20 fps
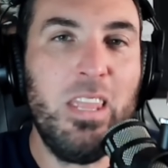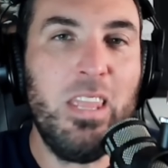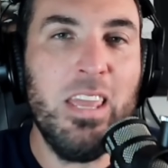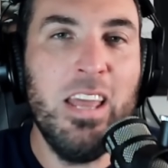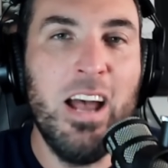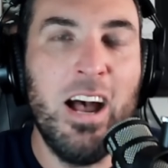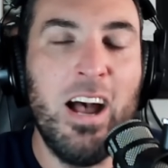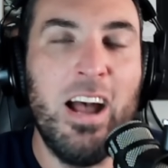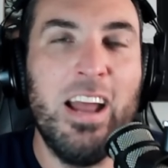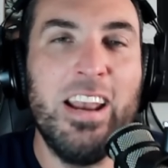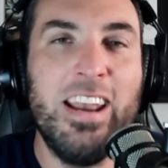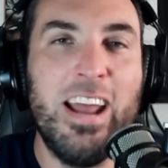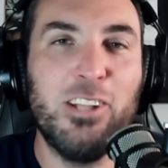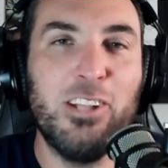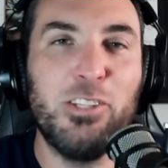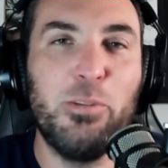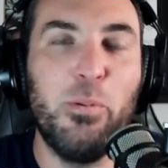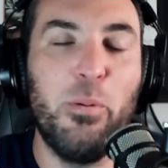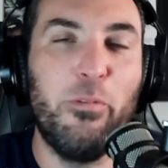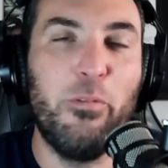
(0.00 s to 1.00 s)
Uh,
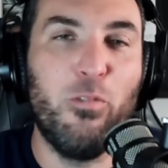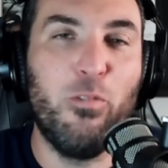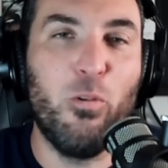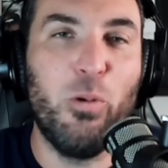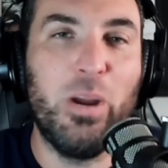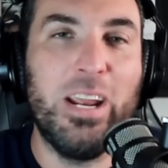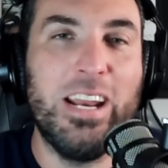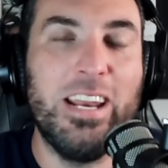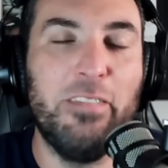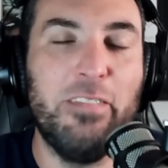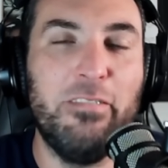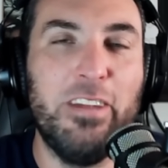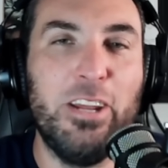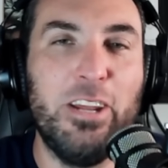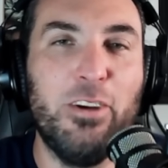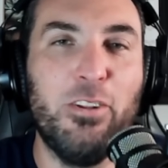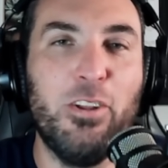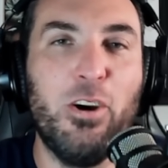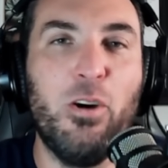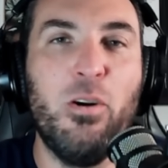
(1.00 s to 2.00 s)
announcement before we get into the
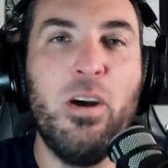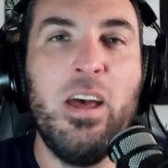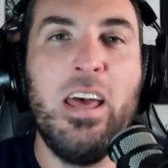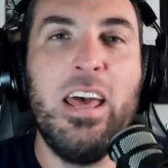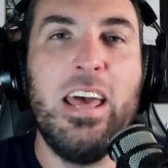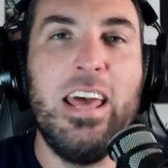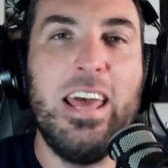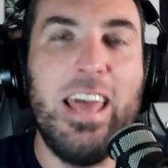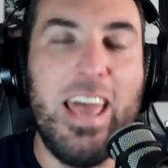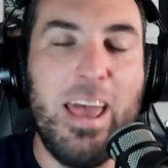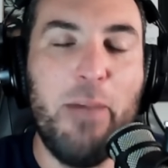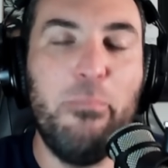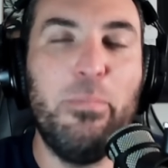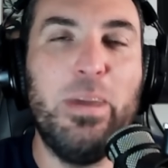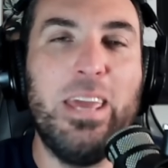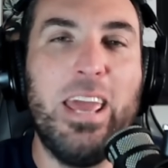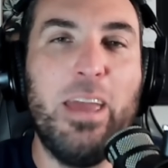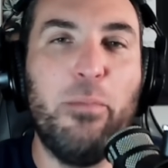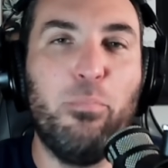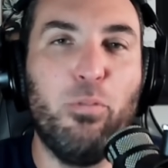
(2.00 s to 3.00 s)
video, though
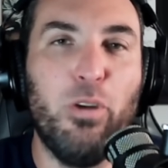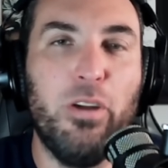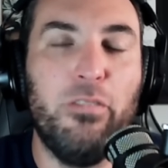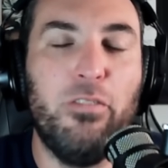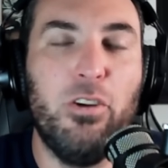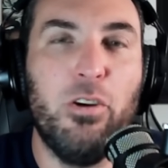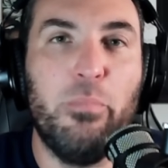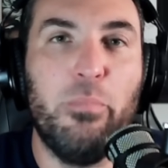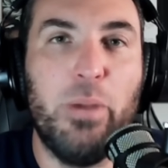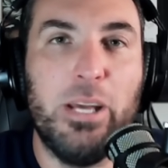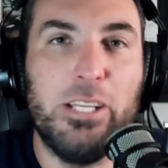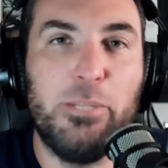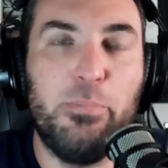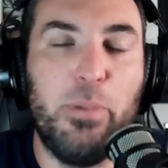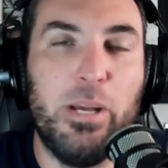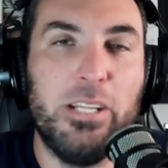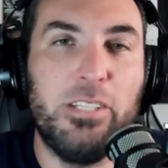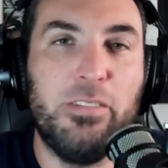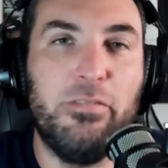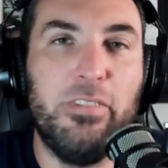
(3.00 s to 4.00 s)
NBA preview and best
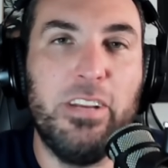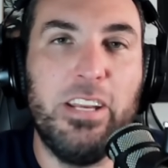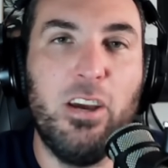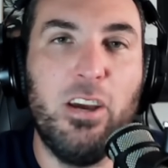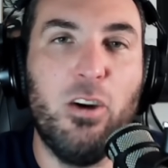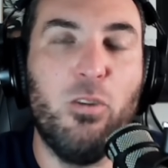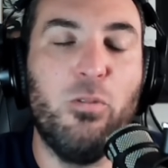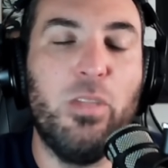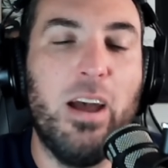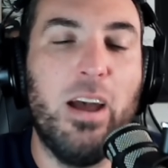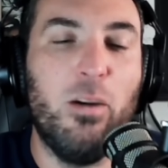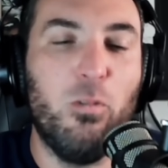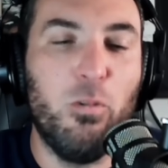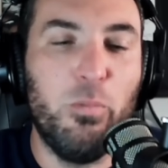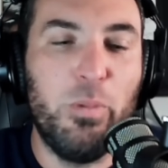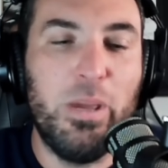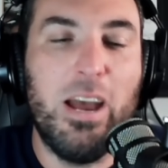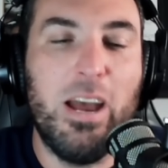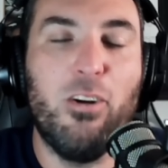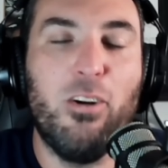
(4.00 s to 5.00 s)
bets video that will
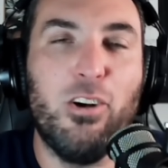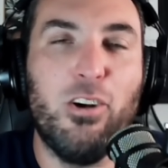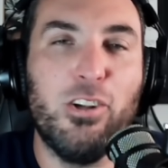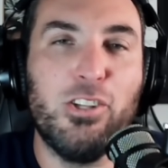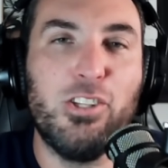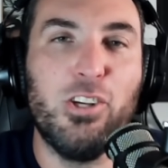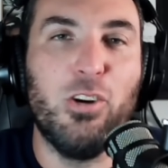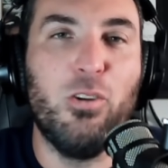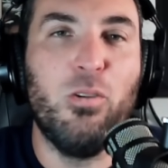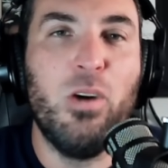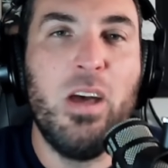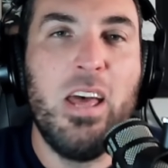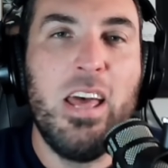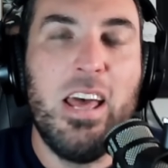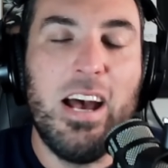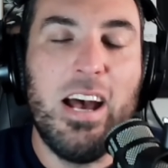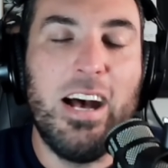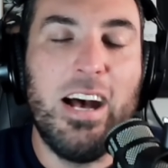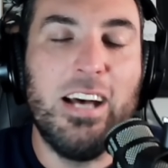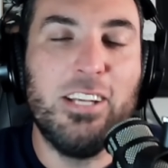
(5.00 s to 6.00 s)
be out also
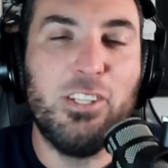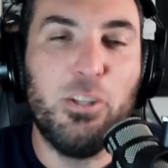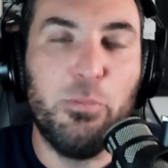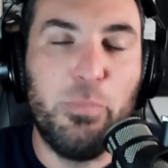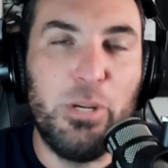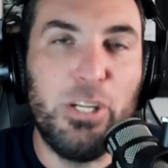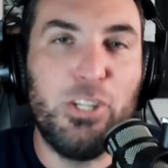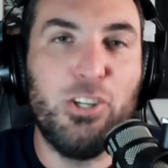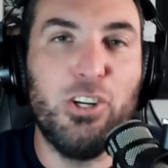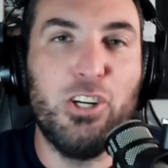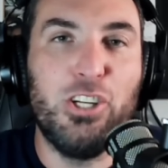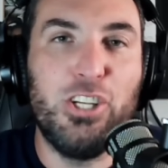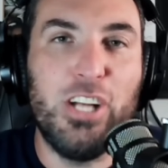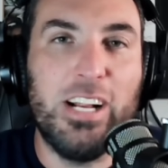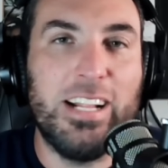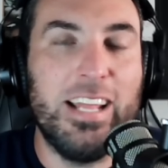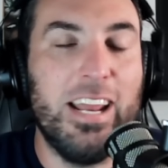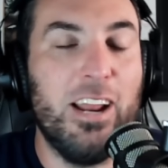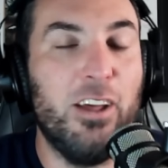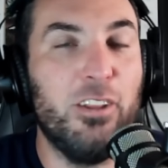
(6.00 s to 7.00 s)
uh, so be sure to check
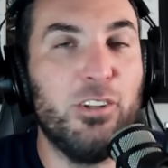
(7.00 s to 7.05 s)
that out.